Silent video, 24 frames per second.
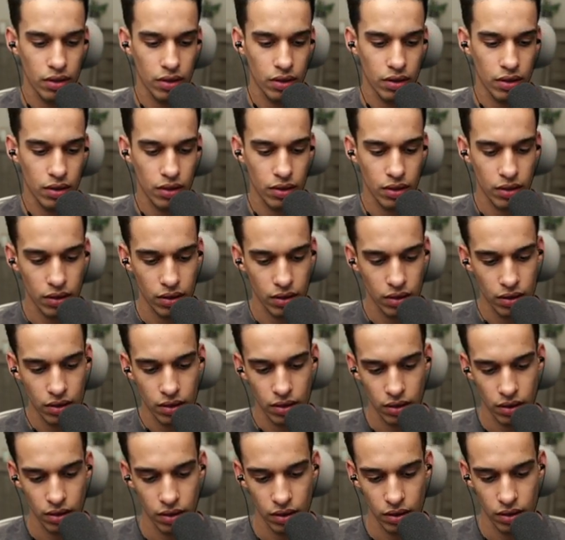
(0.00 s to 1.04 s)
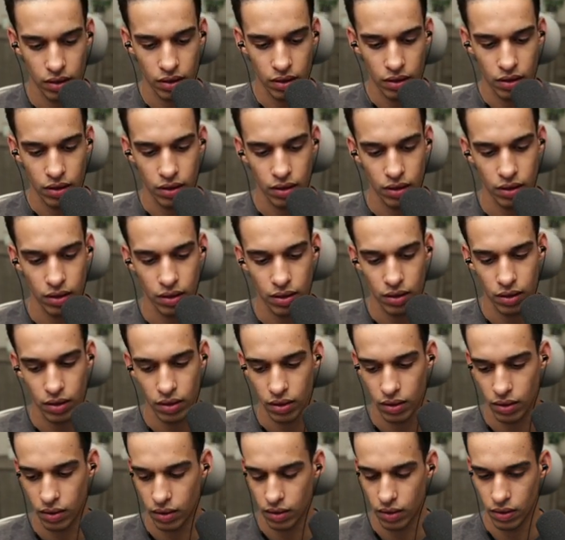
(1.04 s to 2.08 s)

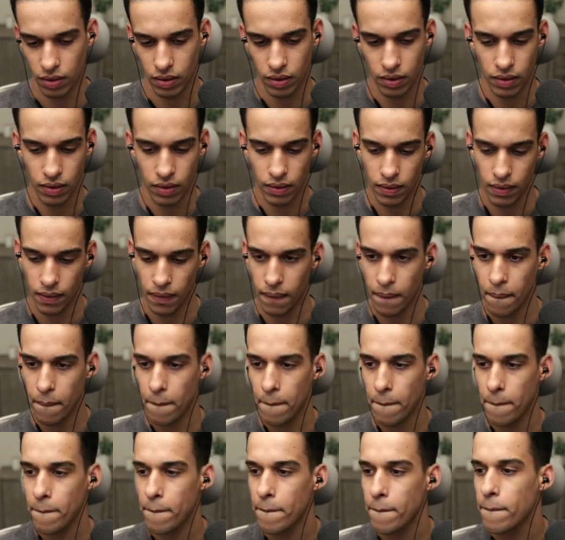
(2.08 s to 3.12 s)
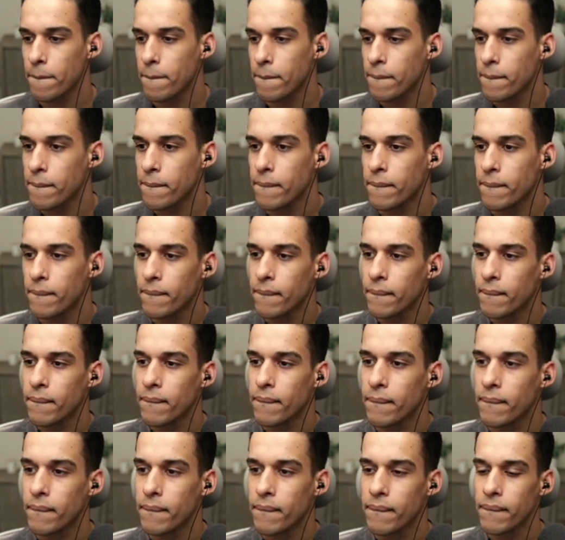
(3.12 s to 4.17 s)

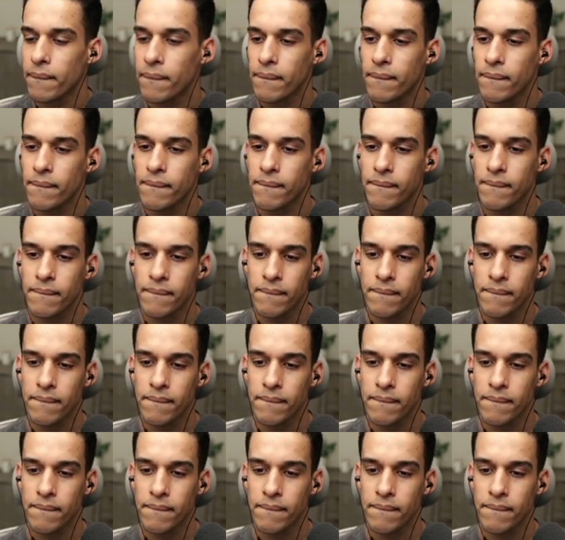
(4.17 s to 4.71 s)
[no speech]